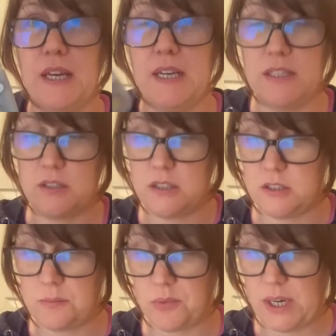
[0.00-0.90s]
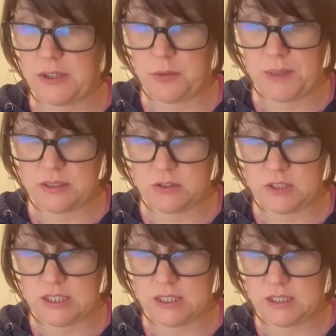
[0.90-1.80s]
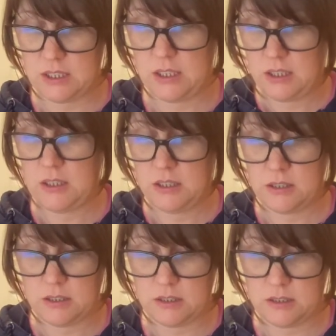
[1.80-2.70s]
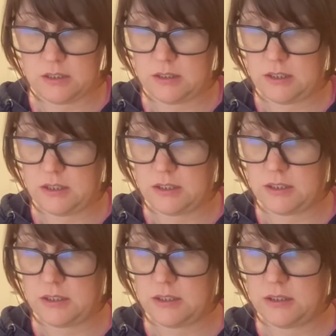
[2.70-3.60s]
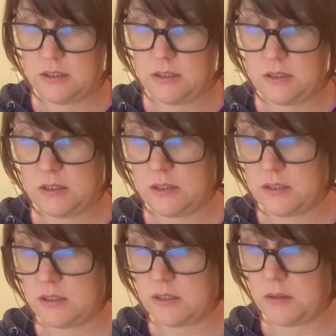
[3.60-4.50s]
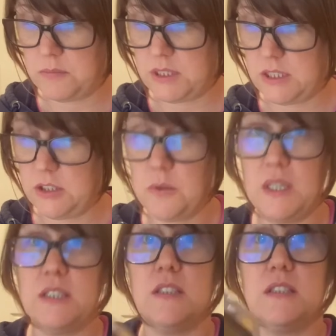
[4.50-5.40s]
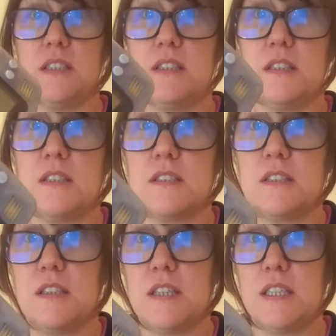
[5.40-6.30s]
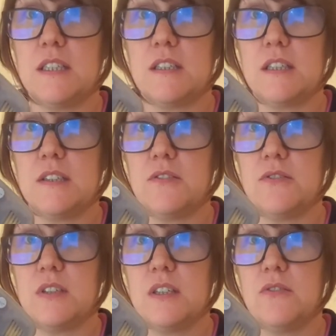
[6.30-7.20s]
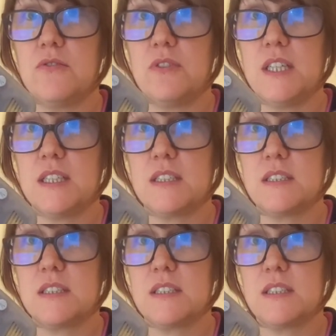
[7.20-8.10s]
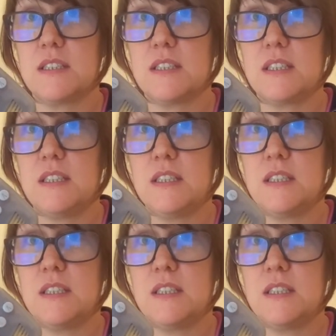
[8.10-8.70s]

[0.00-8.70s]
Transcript: Now there's brand new batteries. So in some situations it does. The light kind of flicks, see?